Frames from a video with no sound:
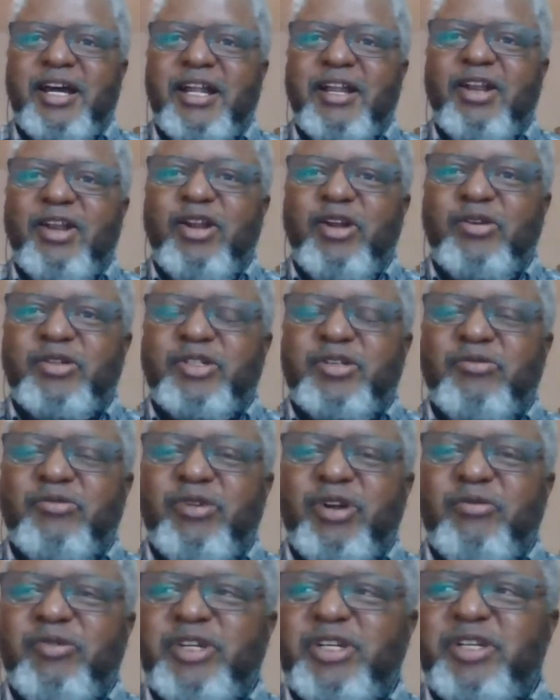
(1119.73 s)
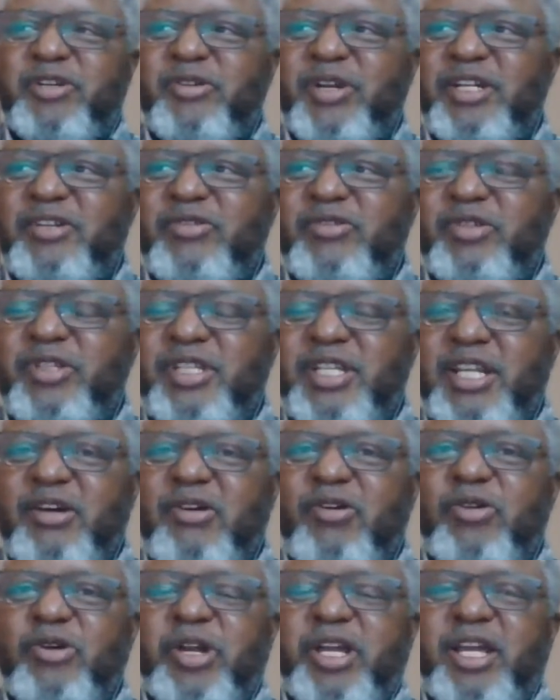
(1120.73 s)
lost when we try to say,
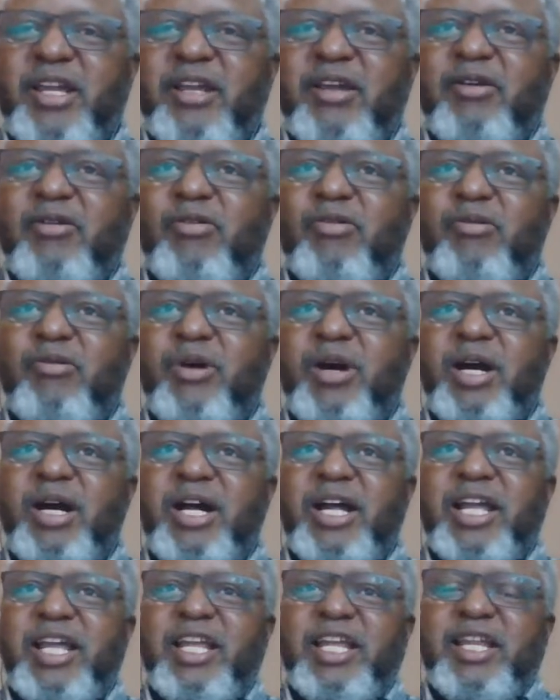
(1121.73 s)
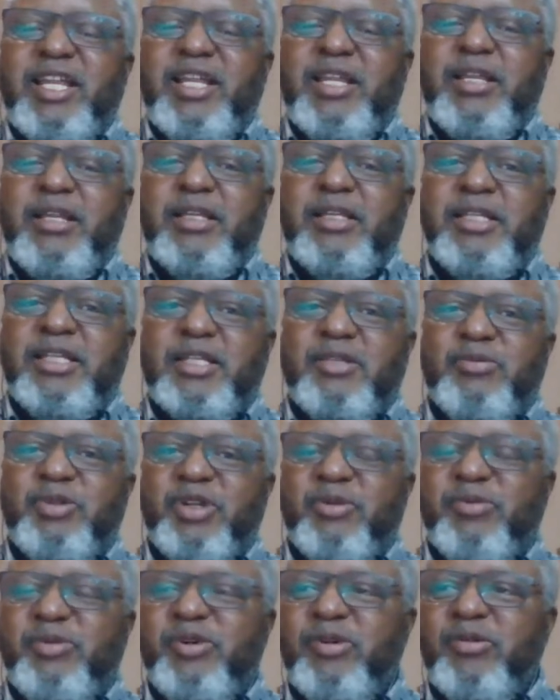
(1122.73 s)
okay, why these
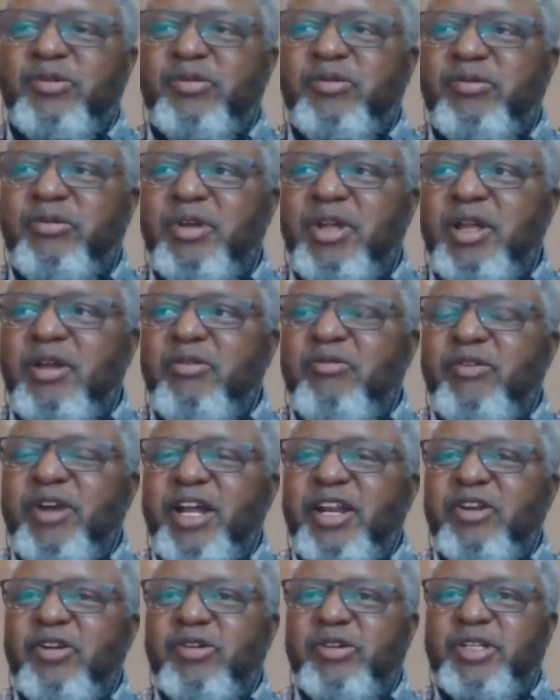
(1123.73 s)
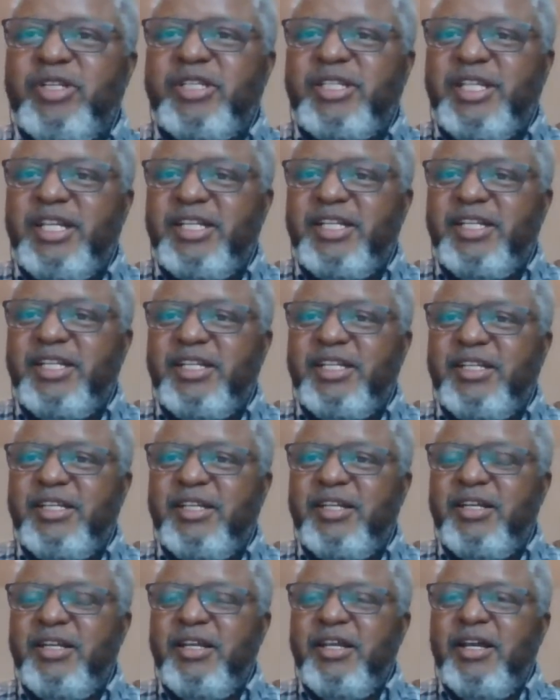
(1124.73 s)
people were not studied
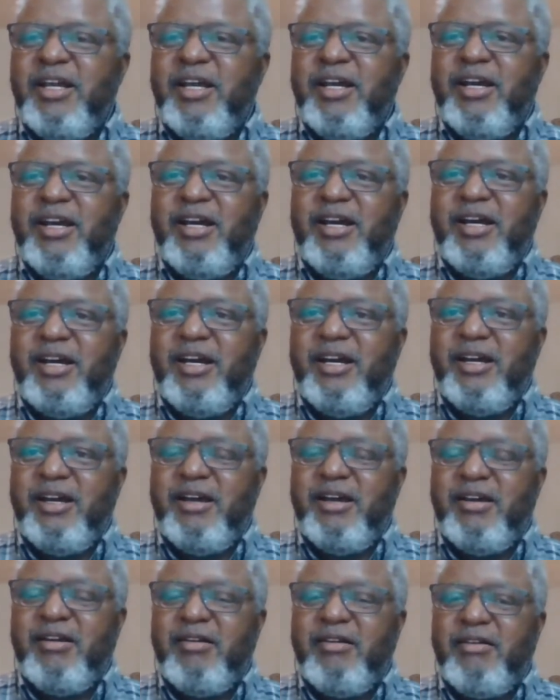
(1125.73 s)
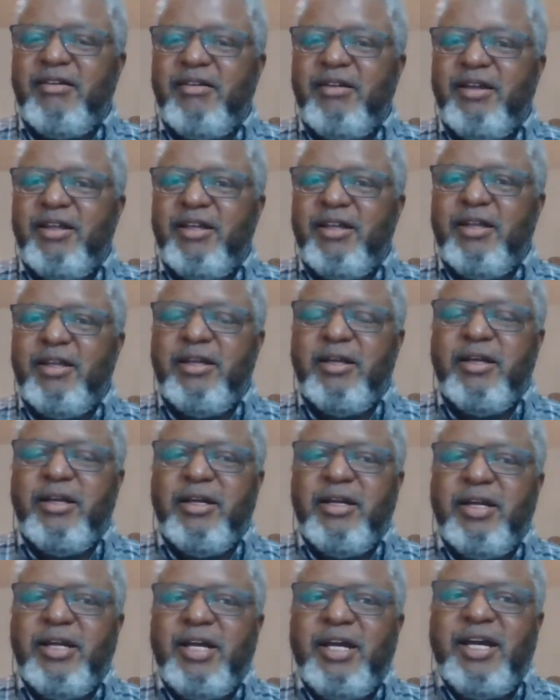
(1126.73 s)
uh,
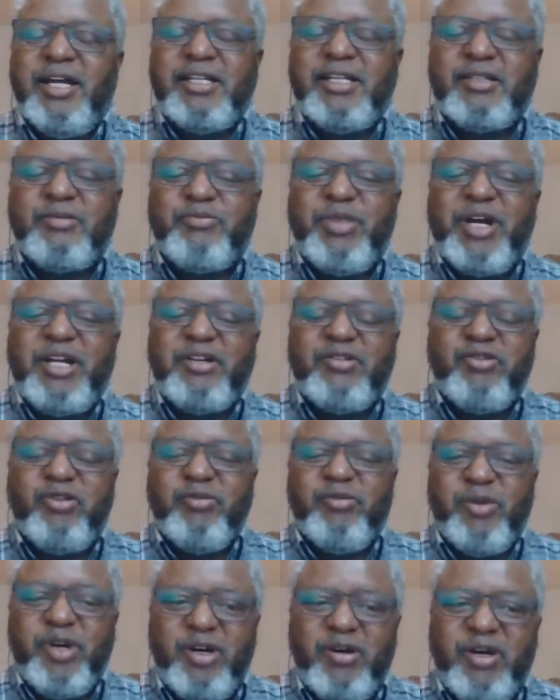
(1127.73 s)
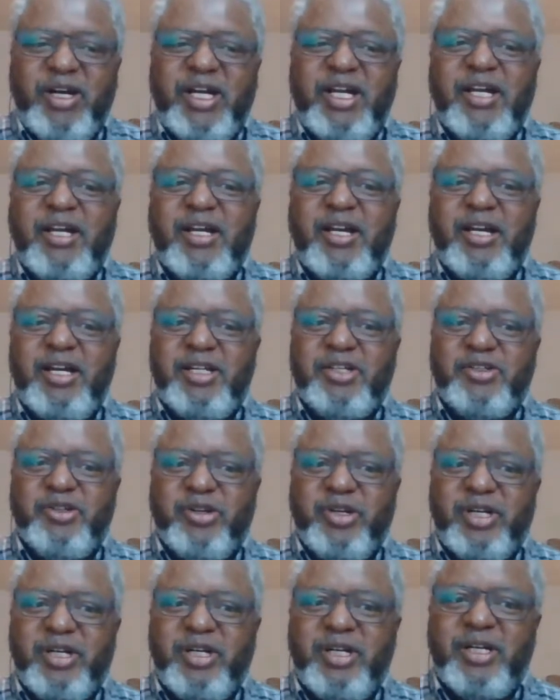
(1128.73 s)
as part of our
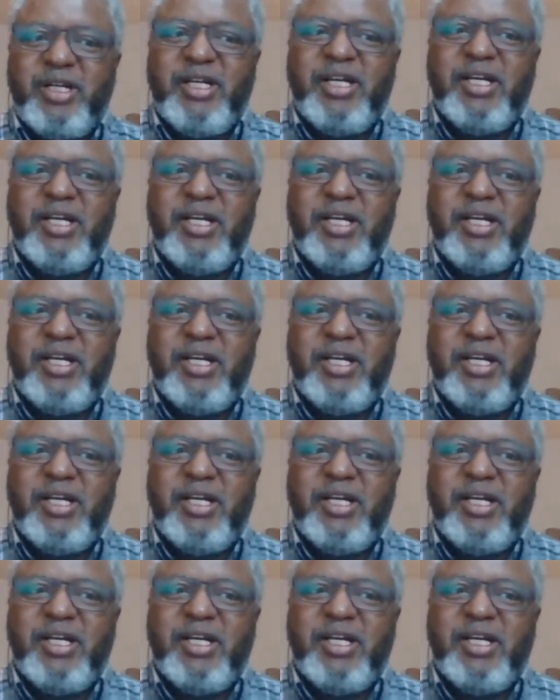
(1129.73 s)
cultural